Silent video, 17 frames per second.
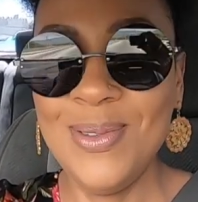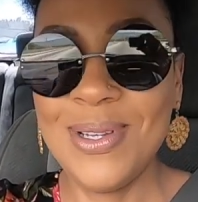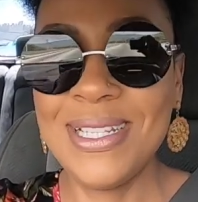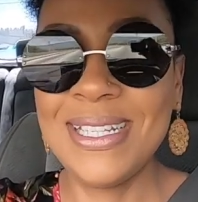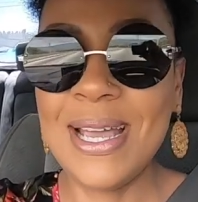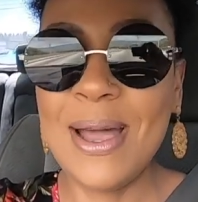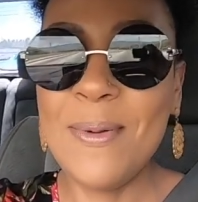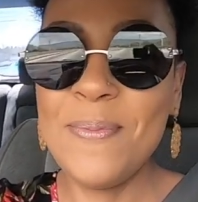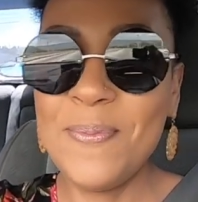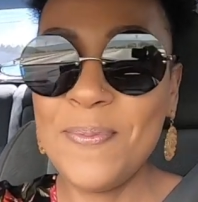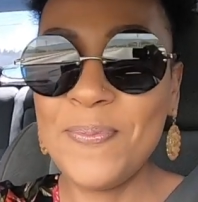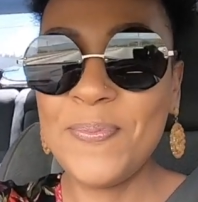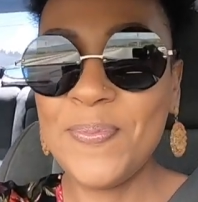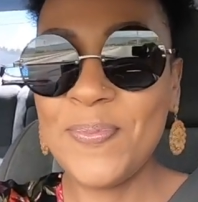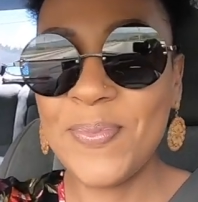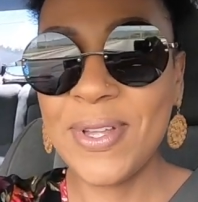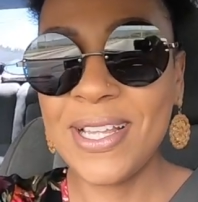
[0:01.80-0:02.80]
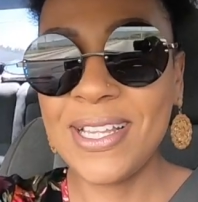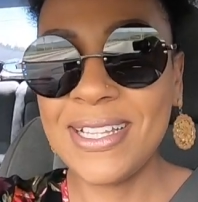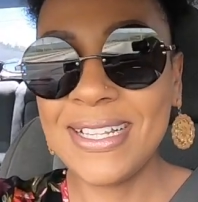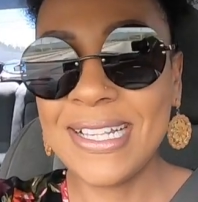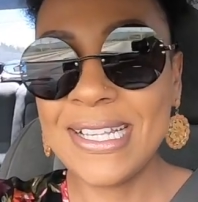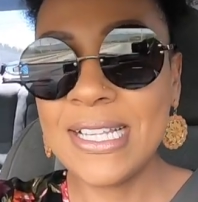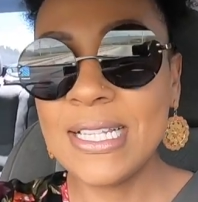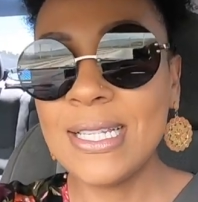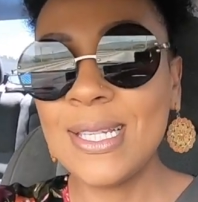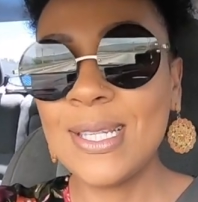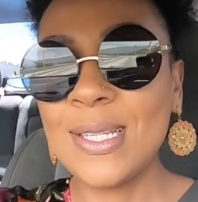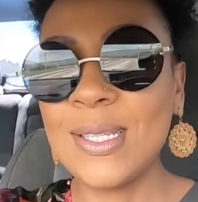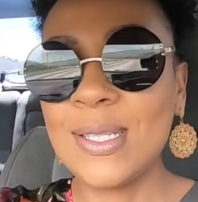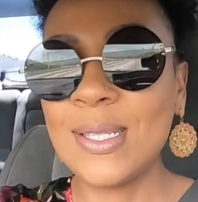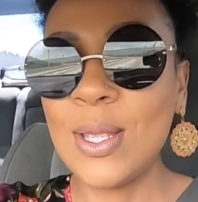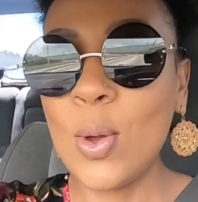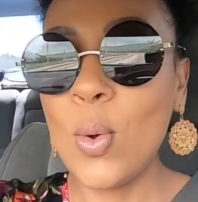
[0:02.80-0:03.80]
What's up?
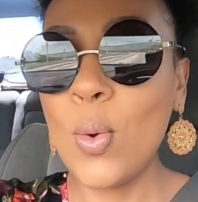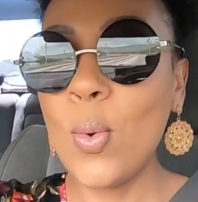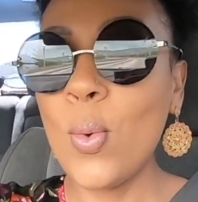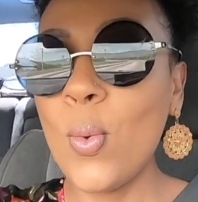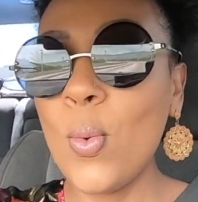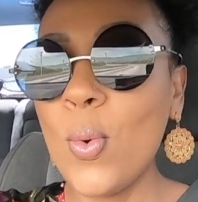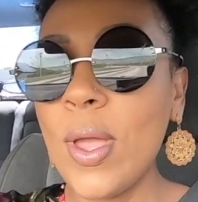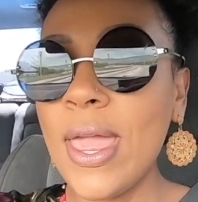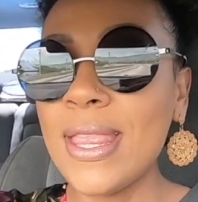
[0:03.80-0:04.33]
So